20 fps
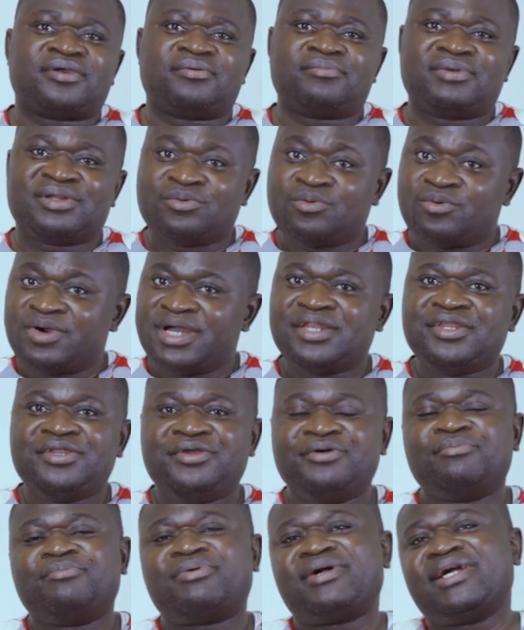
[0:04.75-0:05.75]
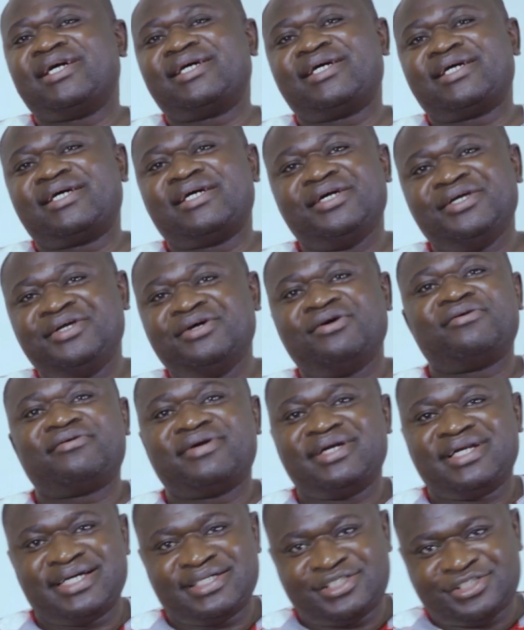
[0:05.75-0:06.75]
But when you break your
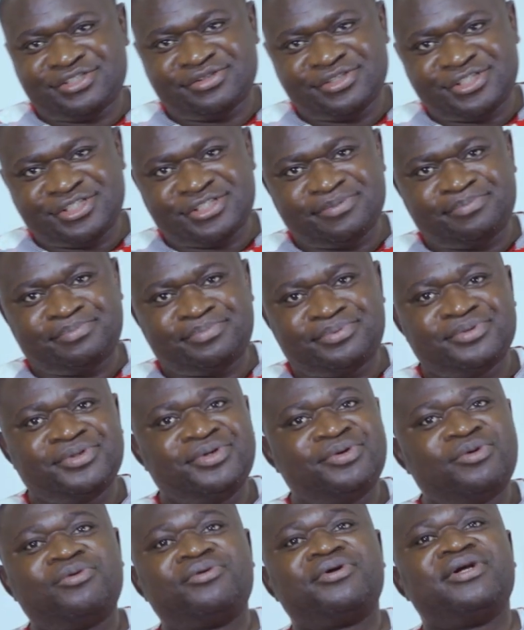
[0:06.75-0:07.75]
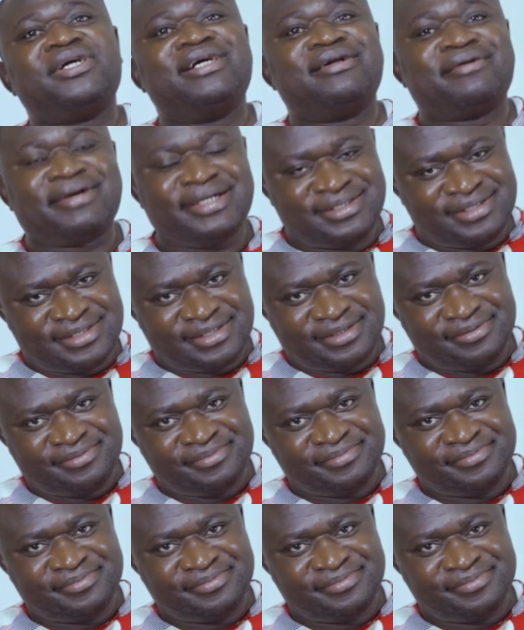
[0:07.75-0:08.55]
relationship, you regret.